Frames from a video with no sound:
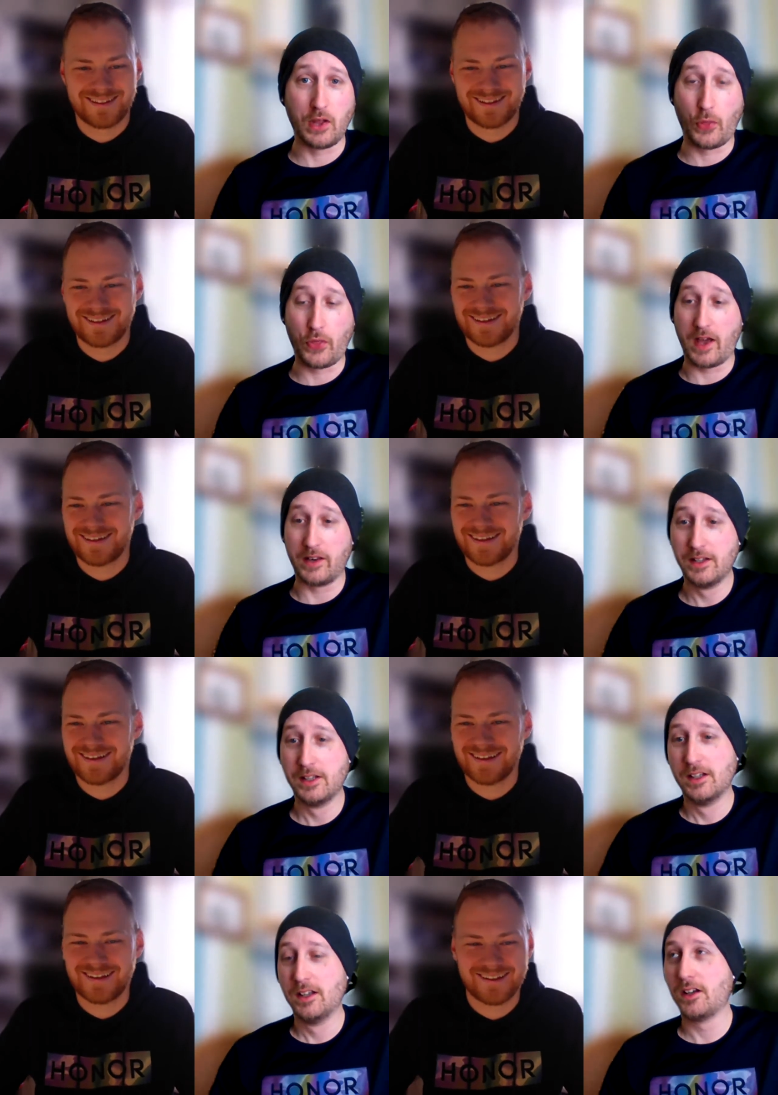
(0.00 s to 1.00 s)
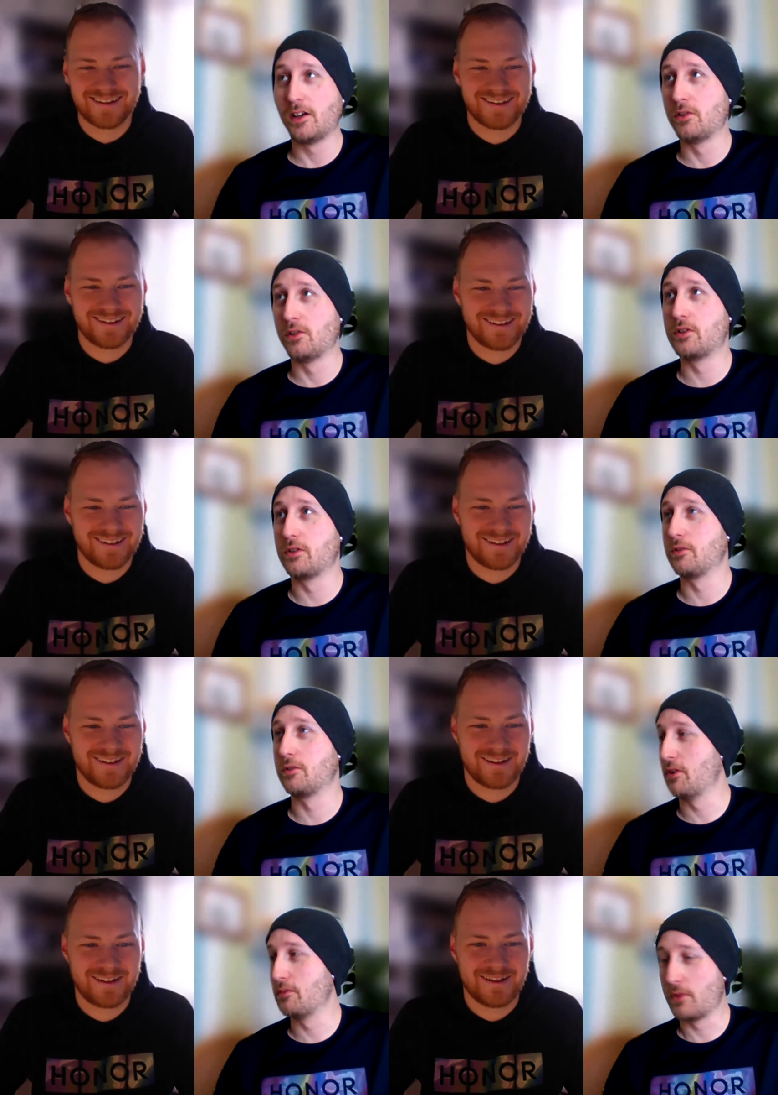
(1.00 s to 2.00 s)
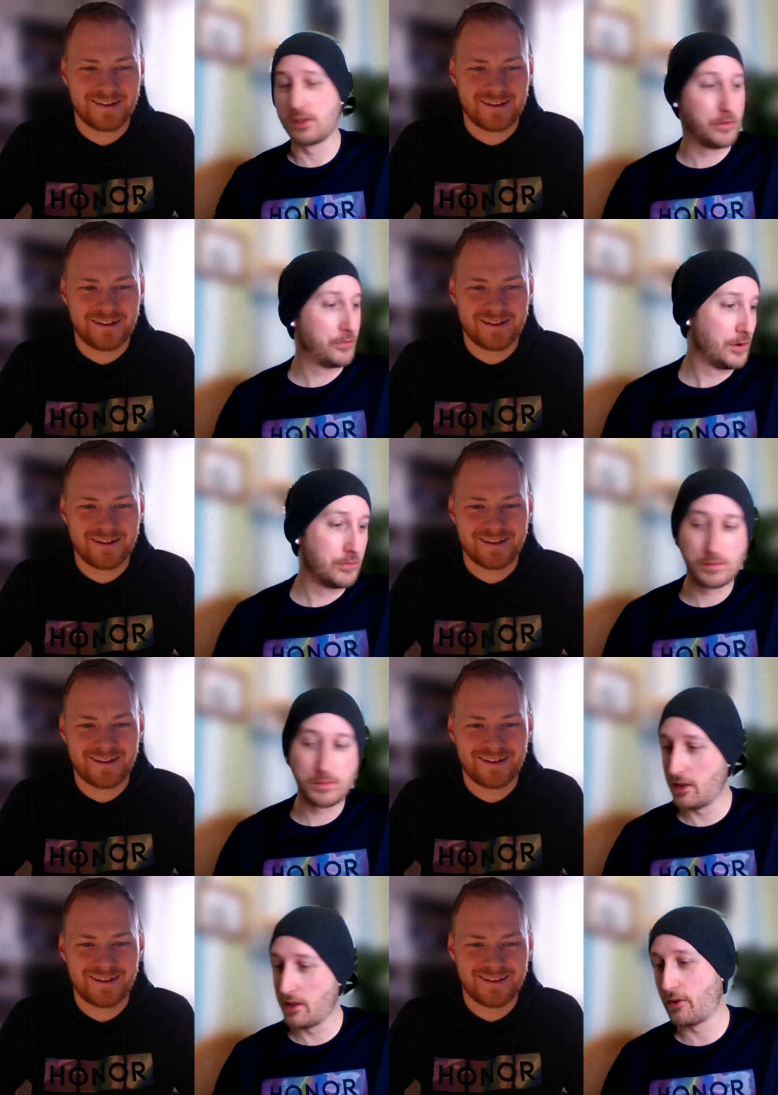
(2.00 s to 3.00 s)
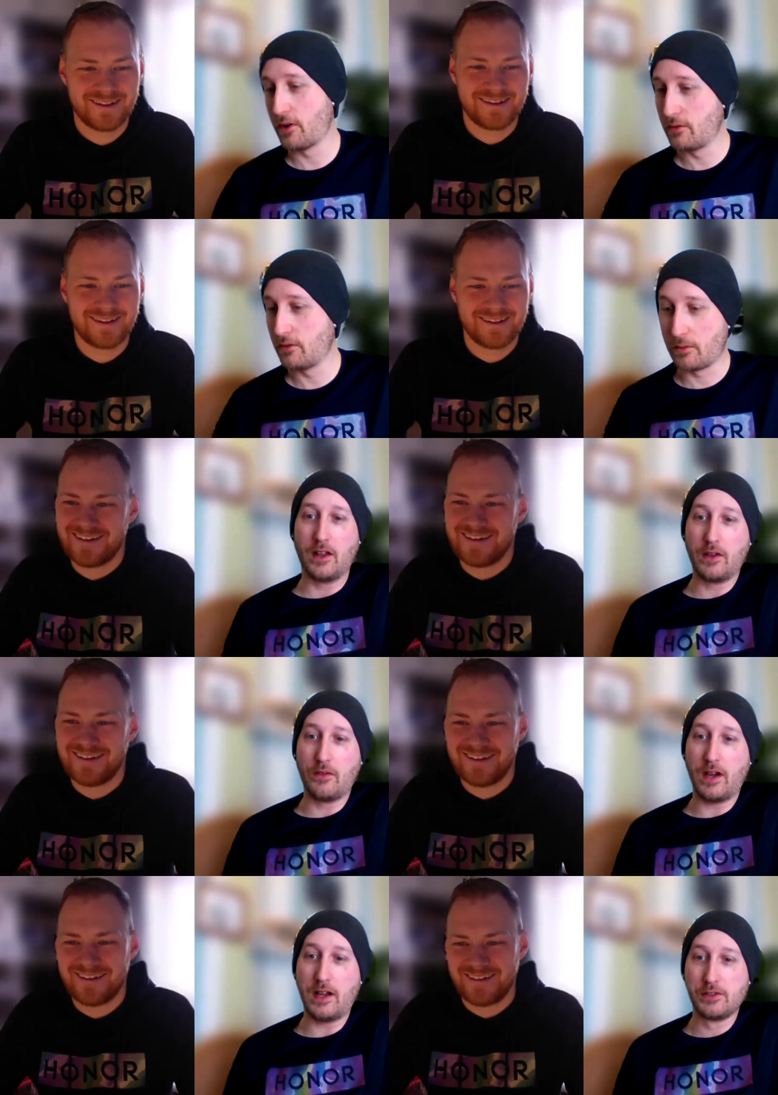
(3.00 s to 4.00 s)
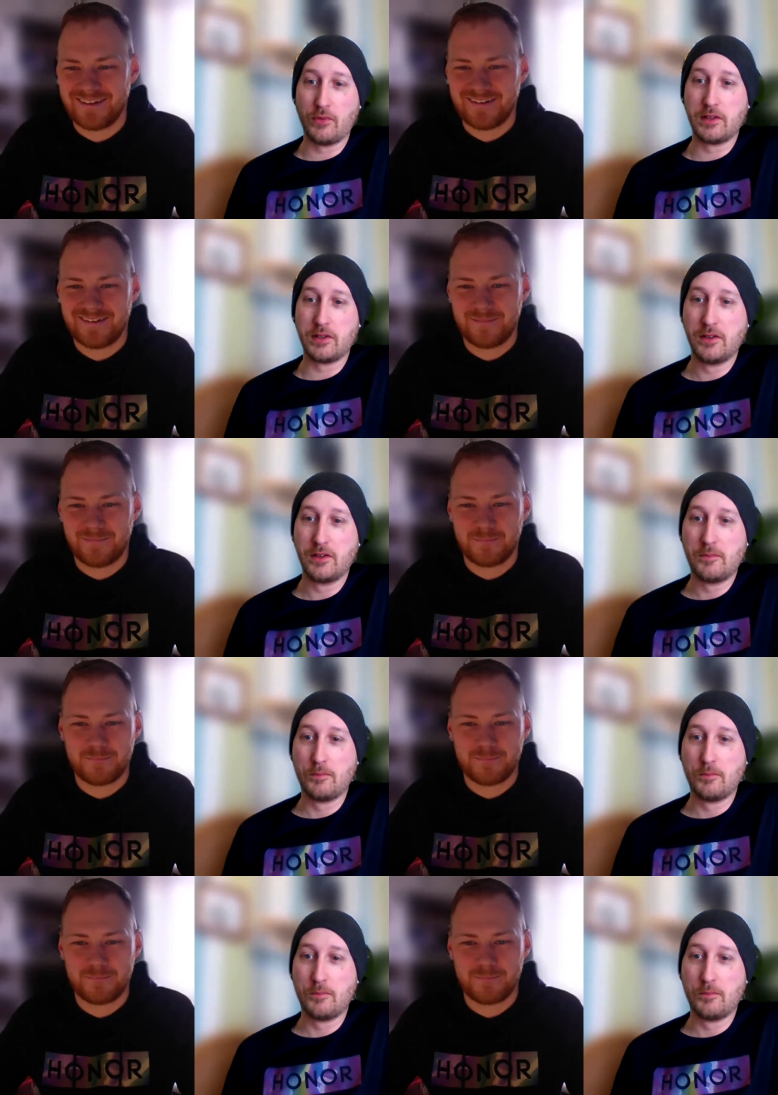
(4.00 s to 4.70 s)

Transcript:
Speaker 1: rather than, oh, God, where's my phone? Where's my other phone? I think if I had to run